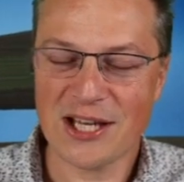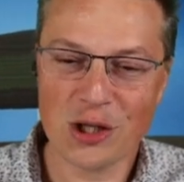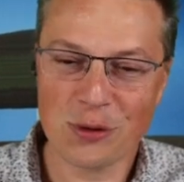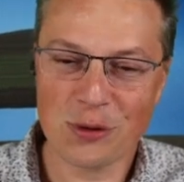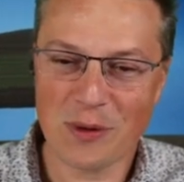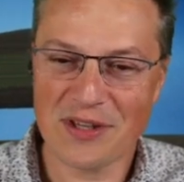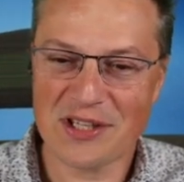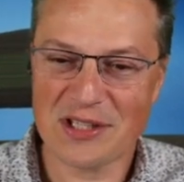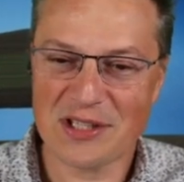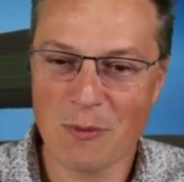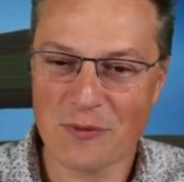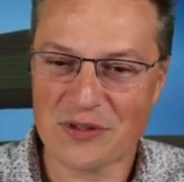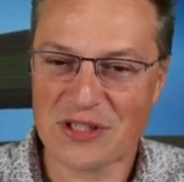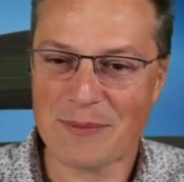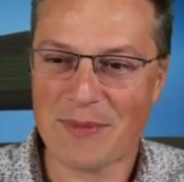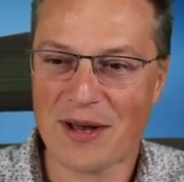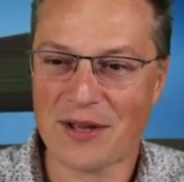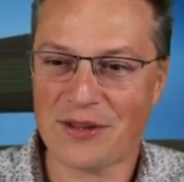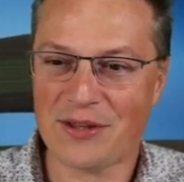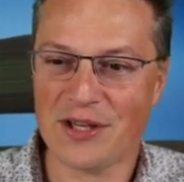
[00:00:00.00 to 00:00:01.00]
And the second one is
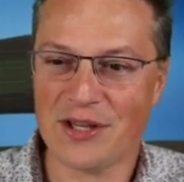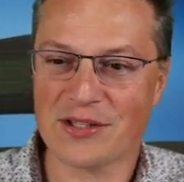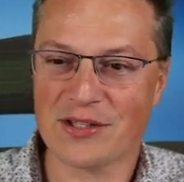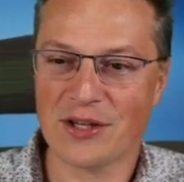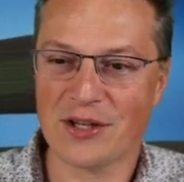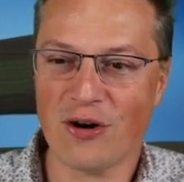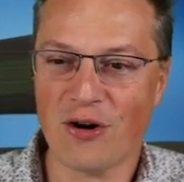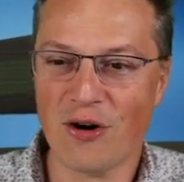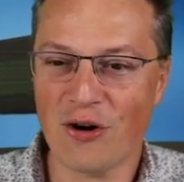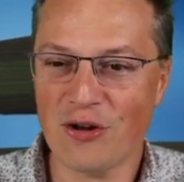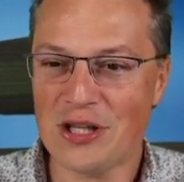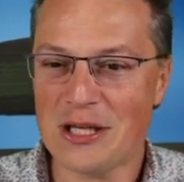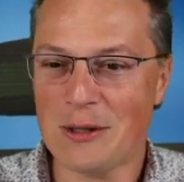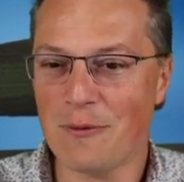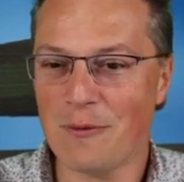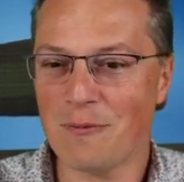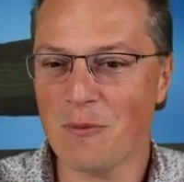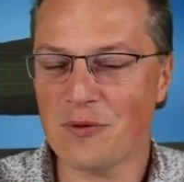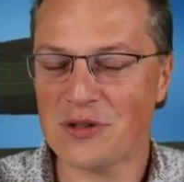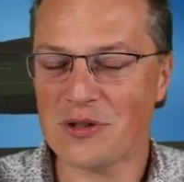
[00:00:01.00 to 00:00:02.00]
move semantics.
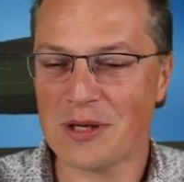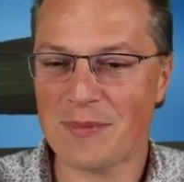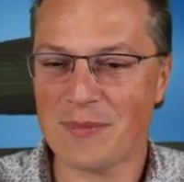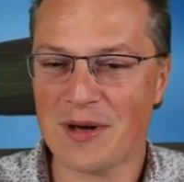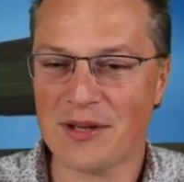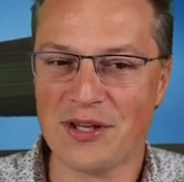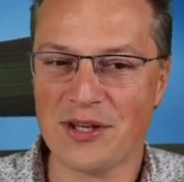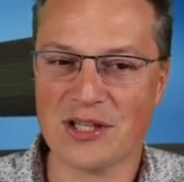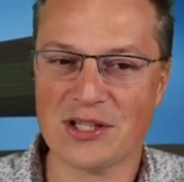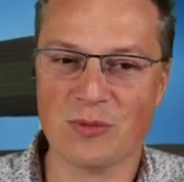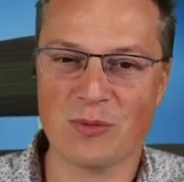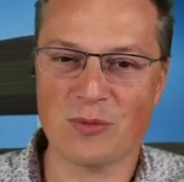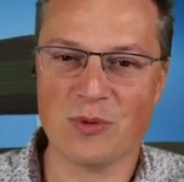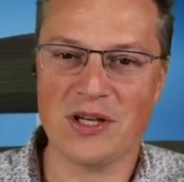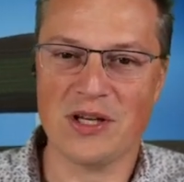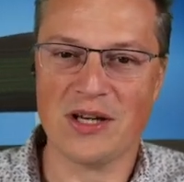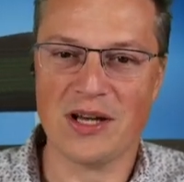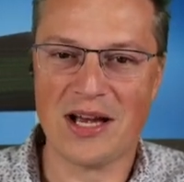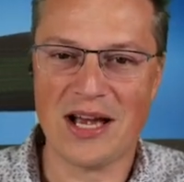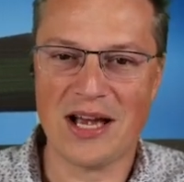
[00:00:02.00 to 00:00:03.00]
Only with move semantics
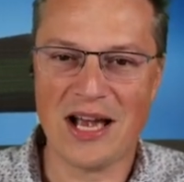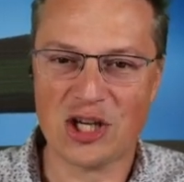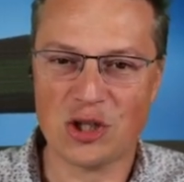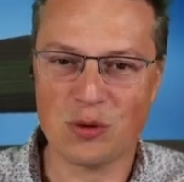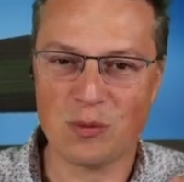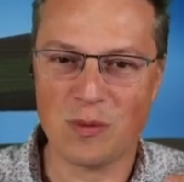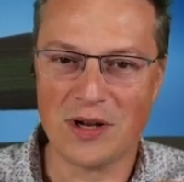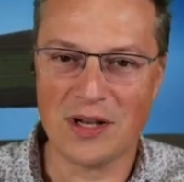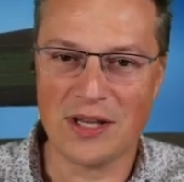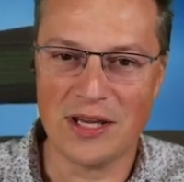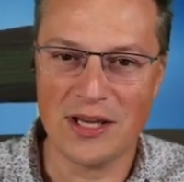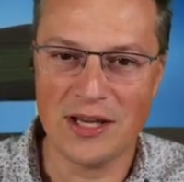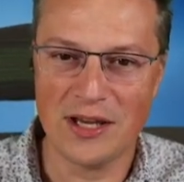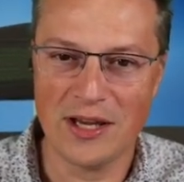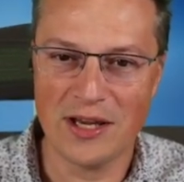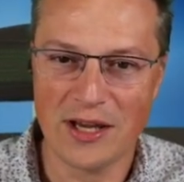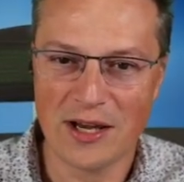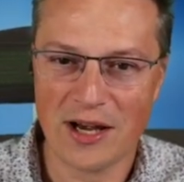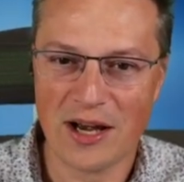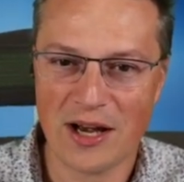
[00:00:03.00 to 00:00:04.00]
we
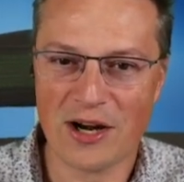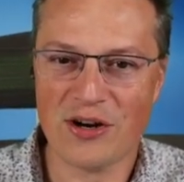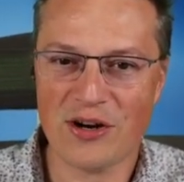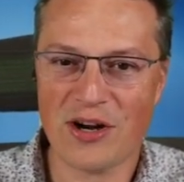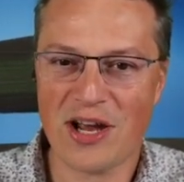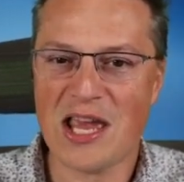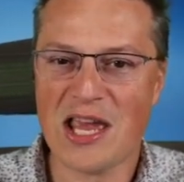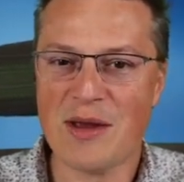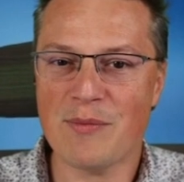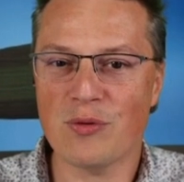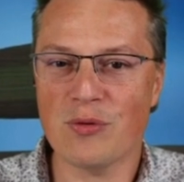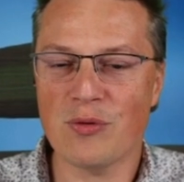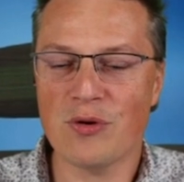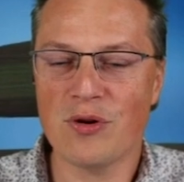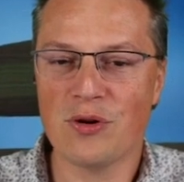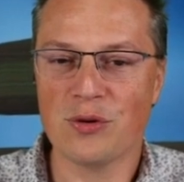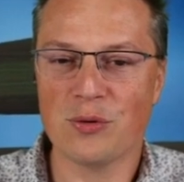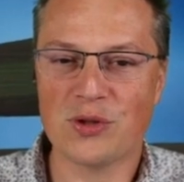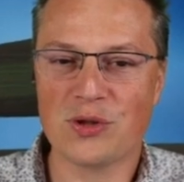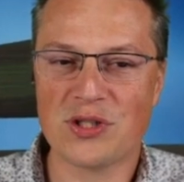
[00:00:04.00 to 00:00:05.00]
actually are
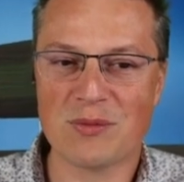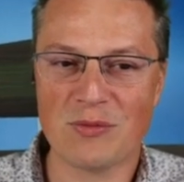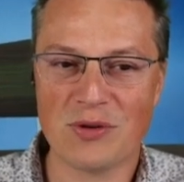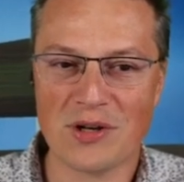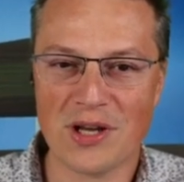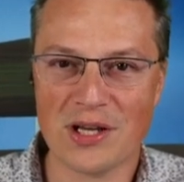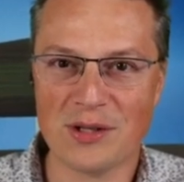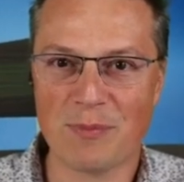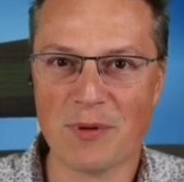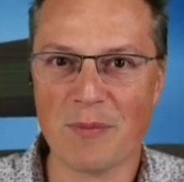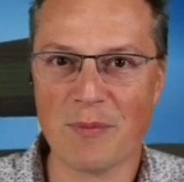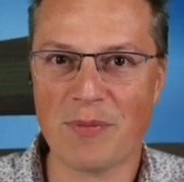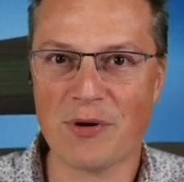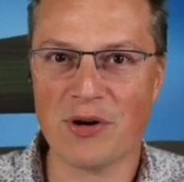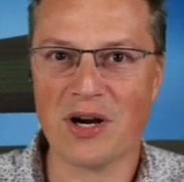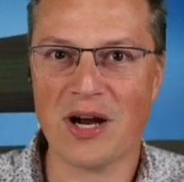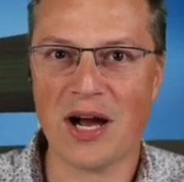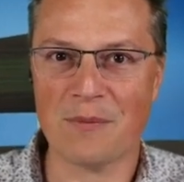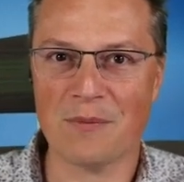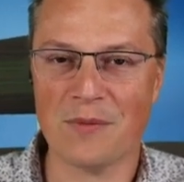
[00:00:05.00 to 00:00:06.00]
able to simulate
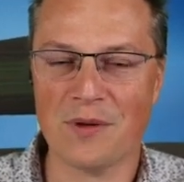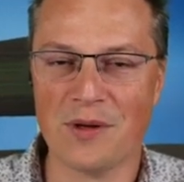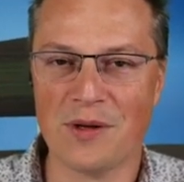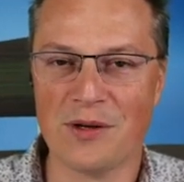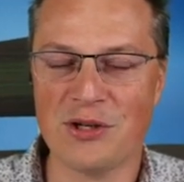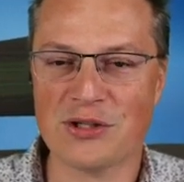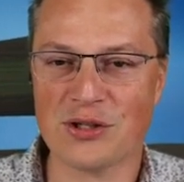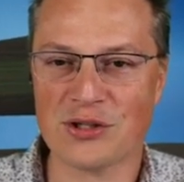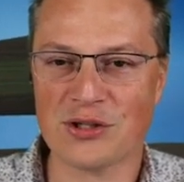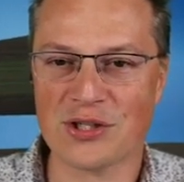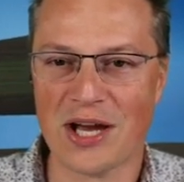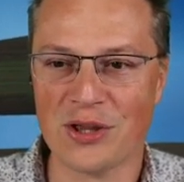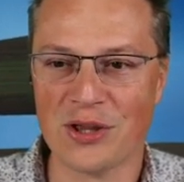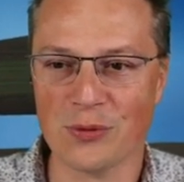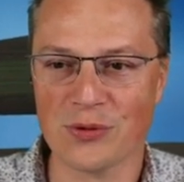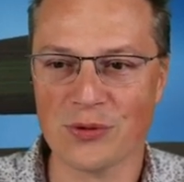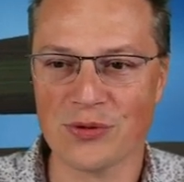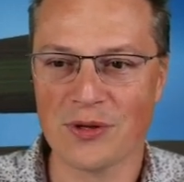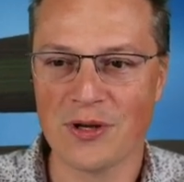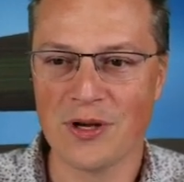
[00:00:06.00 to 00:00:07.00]
proper resource
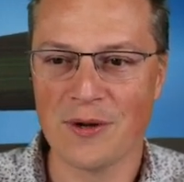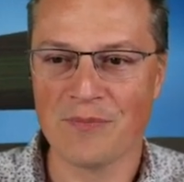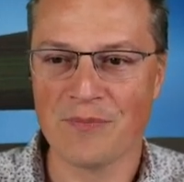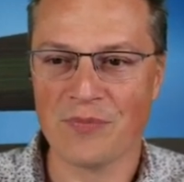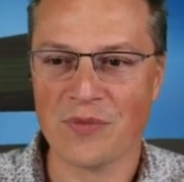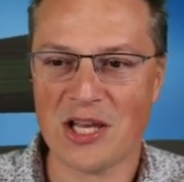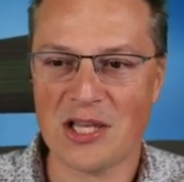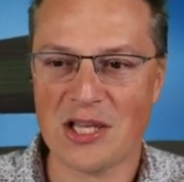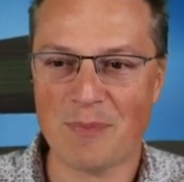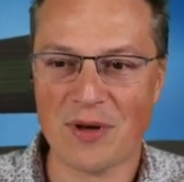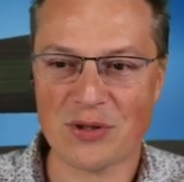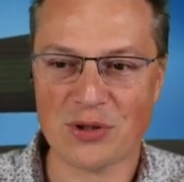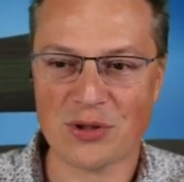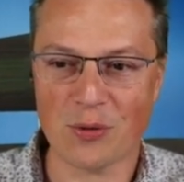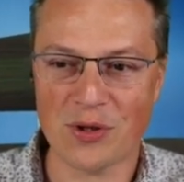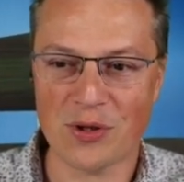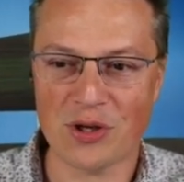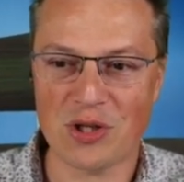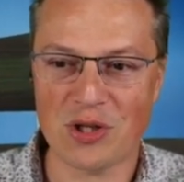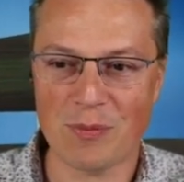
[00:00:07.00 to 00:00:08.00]
handles and
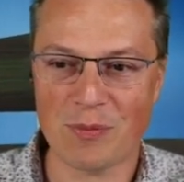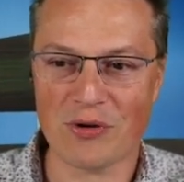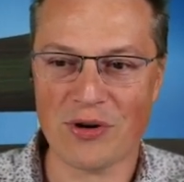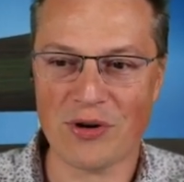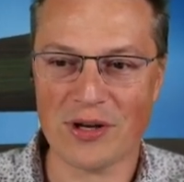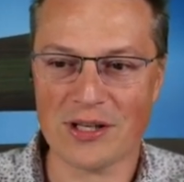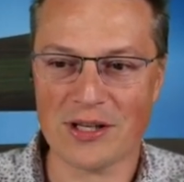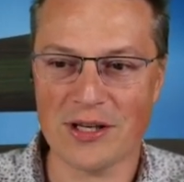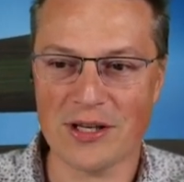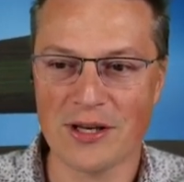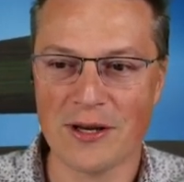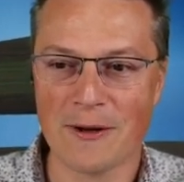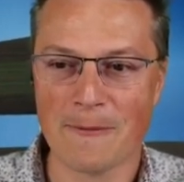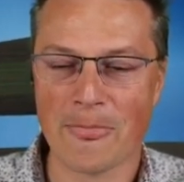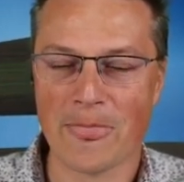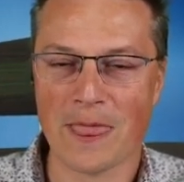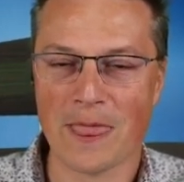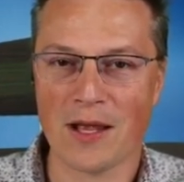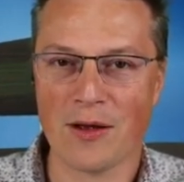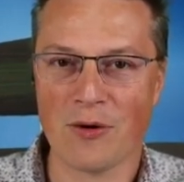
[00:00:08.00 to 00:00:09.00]
pass ownership correctly.
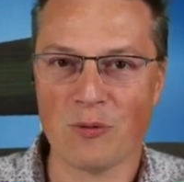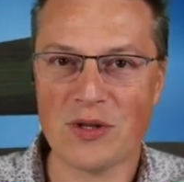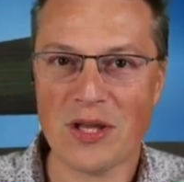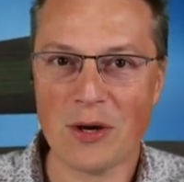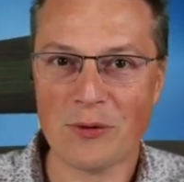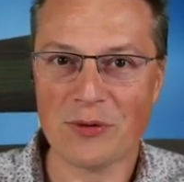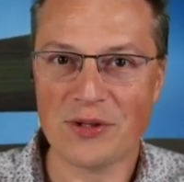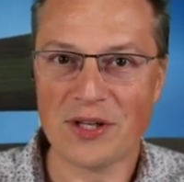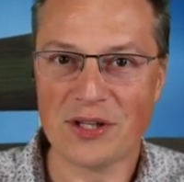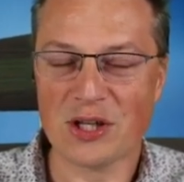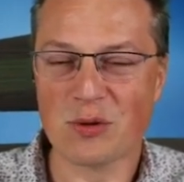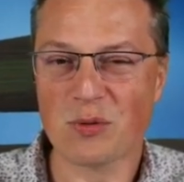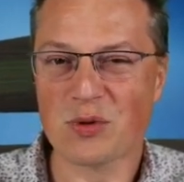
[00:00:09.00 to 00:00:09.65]
Without